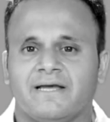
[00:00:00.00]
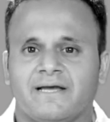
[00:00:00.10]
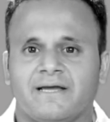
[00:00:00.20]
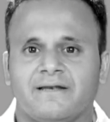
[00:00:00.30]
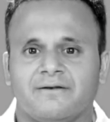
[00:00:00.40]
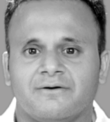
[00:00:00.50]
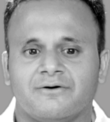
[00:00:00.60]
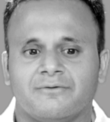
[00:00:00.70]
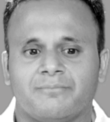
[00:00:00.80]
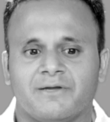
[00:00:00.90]
And
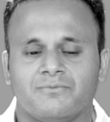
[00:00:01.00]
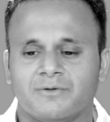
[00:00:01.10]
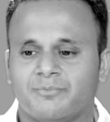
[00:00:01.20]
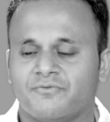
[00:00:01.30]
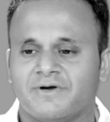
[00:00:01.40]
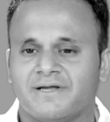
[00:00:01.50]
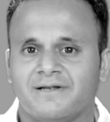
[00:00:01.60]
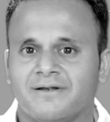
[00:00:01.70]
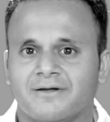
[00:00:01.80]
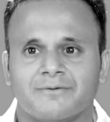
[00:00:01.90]
my work
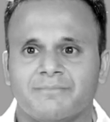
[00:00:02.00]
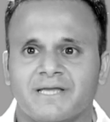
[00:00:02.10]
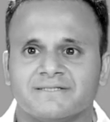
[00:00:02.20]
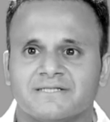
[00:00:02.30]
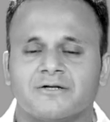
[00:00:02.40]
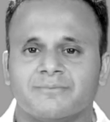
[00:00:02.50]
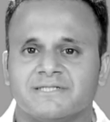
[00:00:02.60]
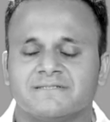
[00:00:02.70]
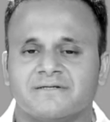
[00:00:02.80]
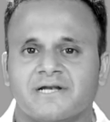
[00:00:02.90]
profile, being a startup,
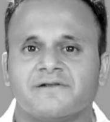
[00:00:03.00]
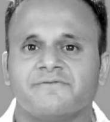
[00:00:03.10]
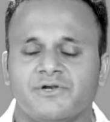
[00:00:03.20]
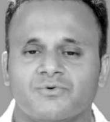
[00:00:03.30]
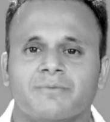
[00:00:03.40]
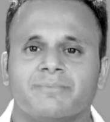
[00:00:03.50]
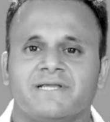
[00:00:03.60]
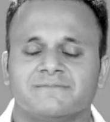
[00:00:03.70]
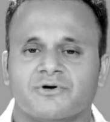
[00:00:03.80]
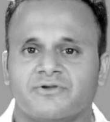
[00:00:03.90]
it's a relatively new company.
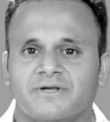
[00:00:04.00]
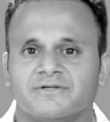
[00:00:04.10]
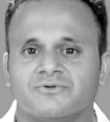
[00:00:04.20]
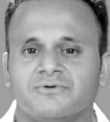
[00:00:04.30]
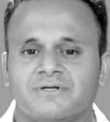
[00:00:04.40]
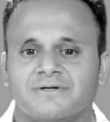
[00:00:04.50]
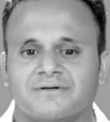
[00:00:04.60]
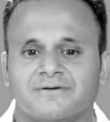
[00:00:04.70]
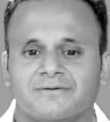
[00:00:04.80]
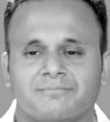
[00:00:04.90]
It's about 3 years old.
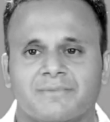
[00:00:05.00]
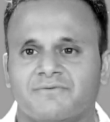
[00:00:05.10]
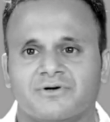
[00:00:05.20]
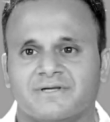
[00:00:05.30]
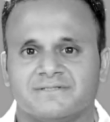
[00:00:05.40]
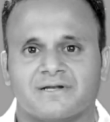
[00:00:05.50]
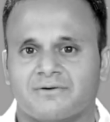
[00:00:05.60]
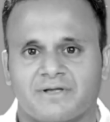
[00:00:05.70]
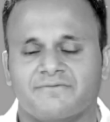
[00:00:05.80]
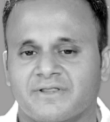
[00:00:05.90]
My work is
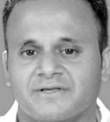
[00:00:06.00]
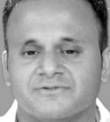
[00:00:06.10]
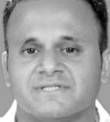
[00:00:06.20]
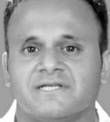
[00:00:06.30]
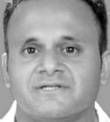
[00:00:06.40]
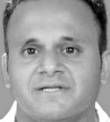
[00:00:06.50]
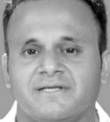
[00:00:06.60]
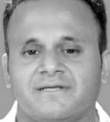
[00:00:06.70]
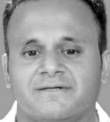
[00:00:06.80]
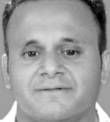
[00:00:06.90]
around everything. So
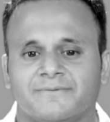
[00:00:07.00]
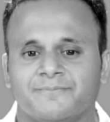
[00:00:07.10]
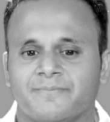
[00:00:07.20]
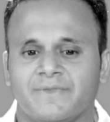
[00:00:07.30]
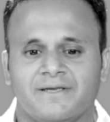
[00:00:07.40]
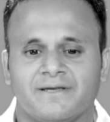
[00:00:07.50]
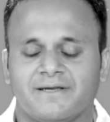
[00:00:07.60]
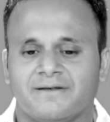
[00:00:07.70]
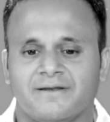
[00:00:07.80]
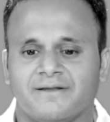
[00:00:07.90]
essentially,
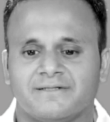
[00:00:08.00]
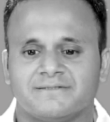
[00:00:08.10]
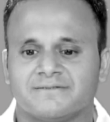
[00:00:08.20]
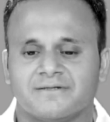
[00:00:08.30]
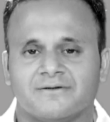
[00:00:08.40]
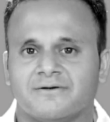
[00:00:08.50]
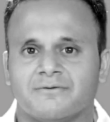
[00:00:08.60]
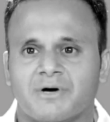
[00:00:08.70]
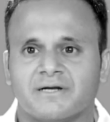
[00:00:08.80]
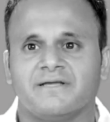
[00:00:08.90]
it's
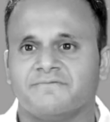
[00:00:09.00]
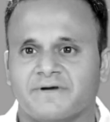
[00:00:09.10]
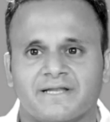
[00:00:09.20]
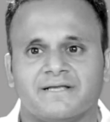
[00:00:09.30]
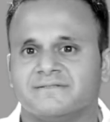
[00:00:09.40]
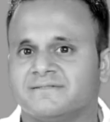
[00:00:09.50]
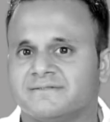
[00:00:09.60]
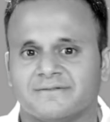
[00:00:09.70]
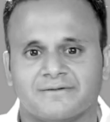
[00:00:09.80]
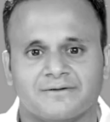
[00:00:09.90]
marketing, finance,
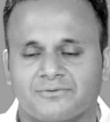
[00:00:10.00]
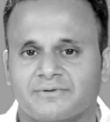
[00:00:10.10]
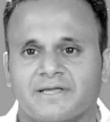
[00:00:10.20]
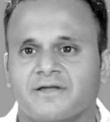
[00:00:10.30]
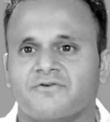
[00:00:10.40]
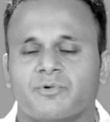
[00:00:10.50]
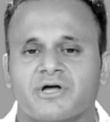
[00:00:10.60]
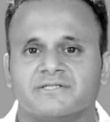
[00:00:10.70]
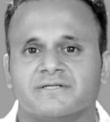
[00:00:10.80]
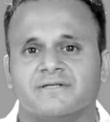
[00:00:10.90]
taking care of
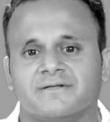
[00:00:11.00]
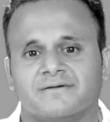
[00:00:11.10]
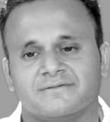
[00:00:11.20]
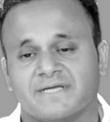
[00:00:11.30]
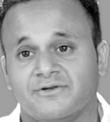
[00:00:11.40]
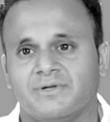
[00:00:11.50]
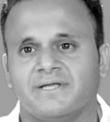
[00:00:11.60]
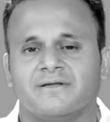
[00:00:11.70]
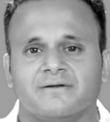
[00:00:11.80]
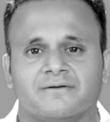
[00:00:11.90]
production, scheduling,